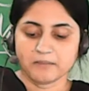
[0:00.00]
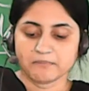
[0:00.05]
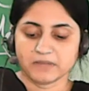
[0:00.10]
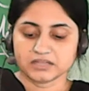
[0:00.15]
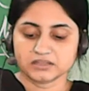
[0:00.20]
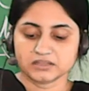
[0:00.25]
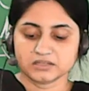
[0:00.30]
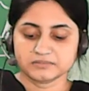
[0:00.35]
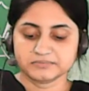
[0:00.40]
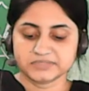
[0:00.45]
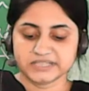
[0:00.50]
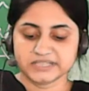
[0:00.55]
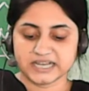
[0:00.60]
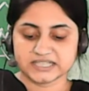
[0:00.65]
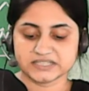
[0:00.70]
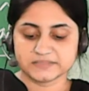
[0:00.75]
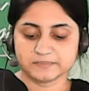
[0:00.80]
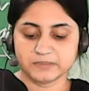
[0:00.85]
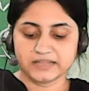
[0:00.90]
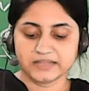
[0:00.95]
Madhavji
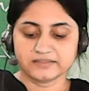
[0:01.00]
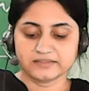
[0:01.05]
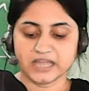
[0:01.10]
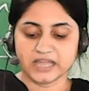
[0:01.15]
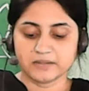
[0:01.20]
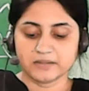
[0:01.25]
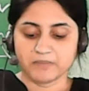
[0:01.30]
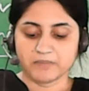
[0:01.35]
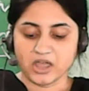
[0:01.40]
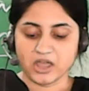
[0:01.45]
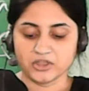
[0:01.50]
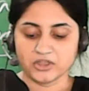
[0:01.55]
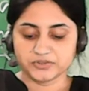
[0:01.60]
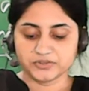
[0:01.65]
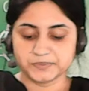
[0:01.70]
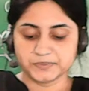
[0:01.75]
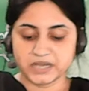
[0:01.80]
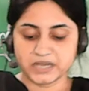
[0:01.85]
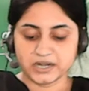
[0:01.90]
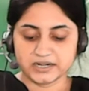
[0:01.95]
explained that
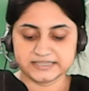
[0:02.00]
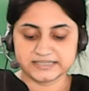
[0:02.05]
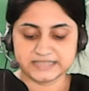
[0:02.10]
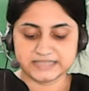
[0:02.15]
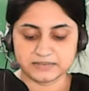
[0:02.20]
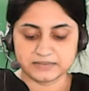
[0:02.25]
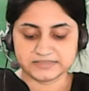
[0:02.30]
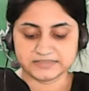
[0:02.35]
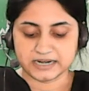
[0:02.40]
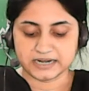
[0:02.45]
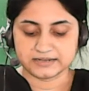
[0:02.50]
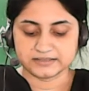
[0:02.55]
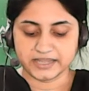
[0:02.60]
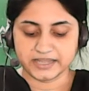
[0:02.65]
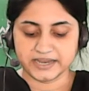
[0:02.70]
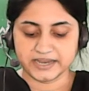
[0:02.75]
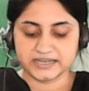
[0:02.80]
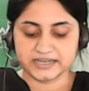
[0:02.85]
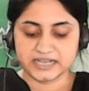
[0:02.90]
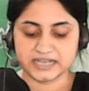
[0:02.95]
biosphere reserves are the
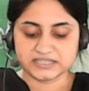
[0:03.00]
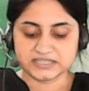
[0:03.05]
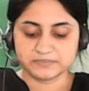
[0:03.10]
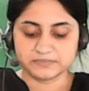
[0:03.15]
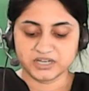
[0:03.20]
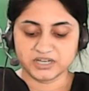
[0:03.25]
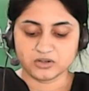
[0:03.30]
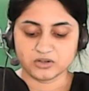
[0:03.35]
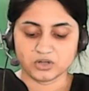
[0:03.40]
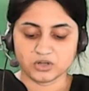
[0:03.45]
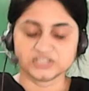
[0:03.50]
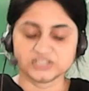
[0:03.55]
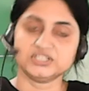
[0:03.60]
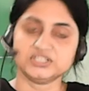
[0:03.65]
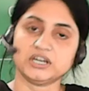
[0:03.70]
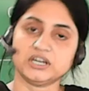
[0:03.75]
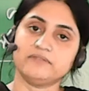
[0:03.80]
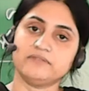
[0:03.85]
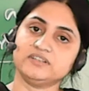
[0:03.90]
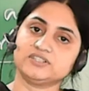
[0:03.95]
areas mean
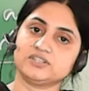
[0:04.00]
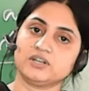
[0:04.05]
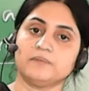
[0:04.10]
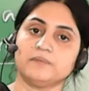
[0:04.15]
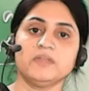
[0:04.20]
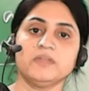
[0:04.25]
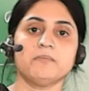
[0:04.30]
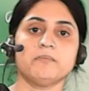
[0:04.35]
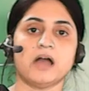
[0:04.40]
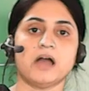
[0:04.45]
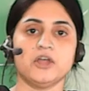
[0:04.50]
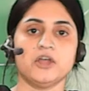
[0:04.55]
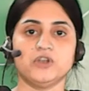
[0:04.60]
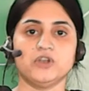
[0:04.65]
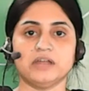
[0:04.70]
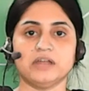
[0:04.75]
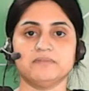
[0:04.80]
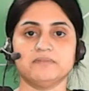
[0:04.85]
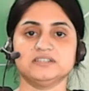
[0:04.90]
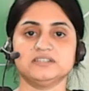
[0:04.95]
conservation of the
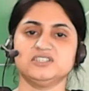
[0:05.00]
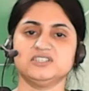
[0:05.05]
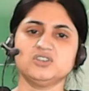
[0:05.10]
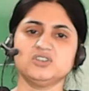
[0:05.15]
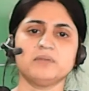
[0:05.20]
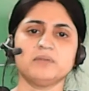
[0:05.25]
biodiversity.